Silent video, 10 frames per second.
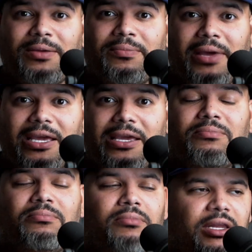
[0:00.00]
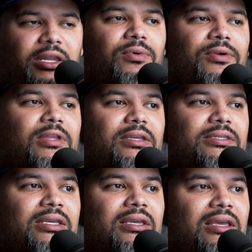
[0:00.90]
making money with
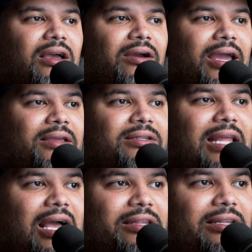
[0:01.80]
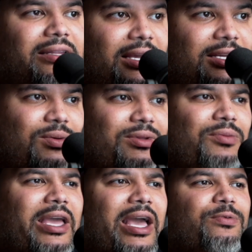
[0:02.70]
this. All right, now the next one that
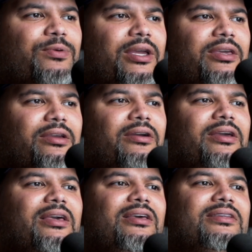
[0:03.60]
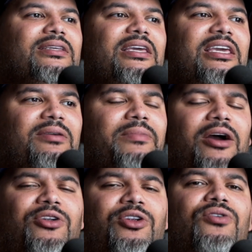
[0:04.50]
we have right here is
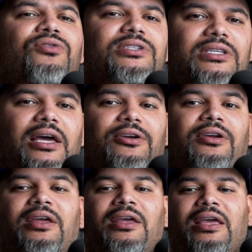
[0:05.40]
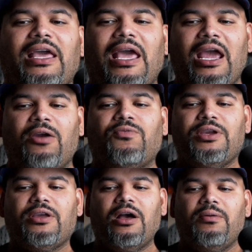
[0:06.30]
email newsletter. Every
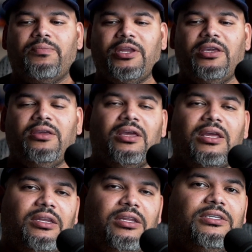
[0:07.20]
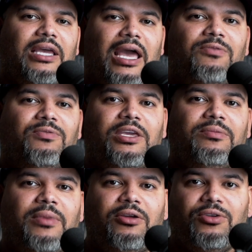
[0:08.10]
company needs to have an
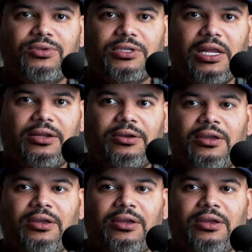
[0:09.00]
email newsletter,